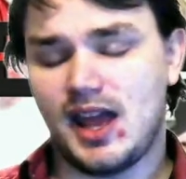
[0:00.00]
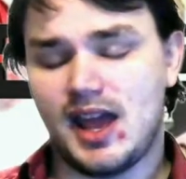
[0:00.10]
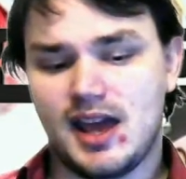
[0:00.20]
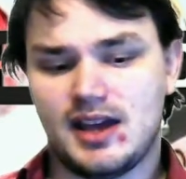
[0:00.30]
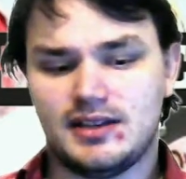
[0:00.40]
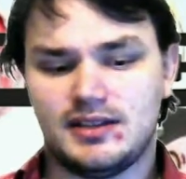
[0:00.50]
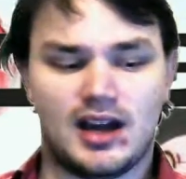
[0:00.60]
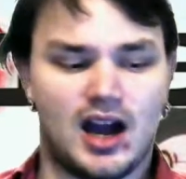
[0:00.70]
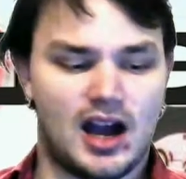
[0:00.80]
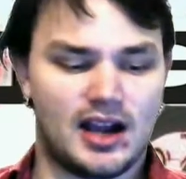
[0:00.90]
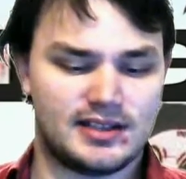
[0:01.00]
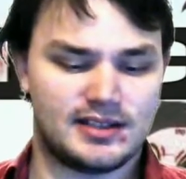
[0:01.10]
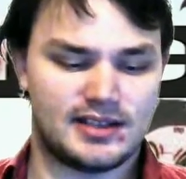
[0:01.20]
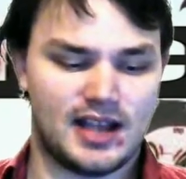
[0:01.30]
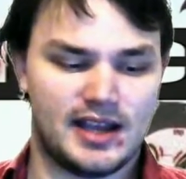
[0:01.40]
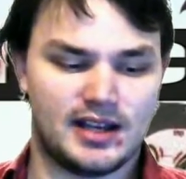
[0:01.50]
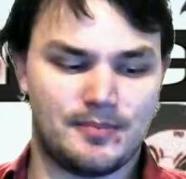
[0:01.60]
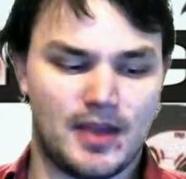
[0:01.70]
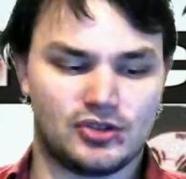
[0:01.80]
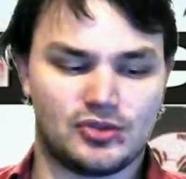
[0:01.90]
and August died in
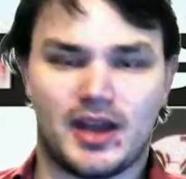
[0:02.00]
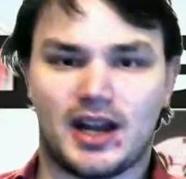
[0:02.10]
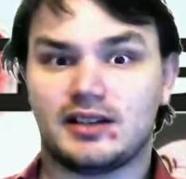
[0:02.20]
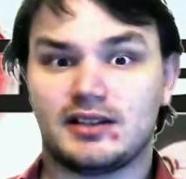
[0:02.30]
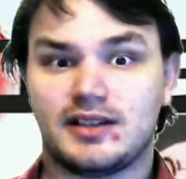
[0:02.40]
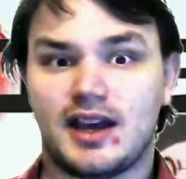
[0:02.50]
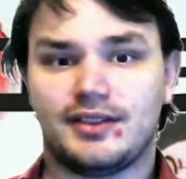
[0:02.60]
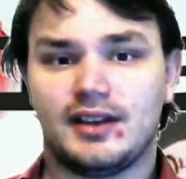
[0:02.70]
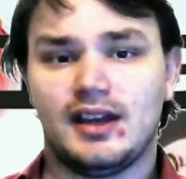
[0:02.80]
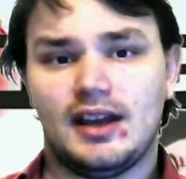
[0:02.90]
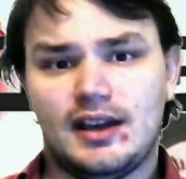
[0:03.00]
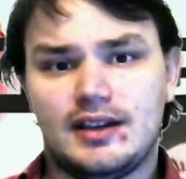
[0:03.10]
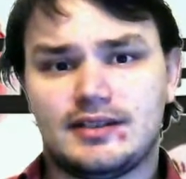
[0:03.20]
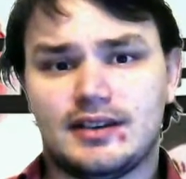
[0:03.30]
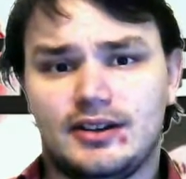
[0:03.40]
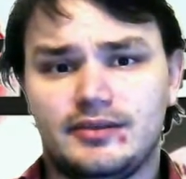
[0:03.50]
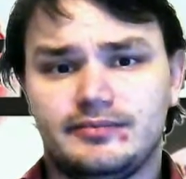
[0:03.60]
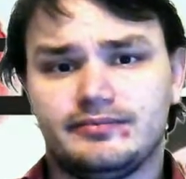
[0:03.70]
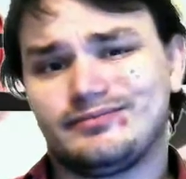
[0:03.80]
a melodramatic death. So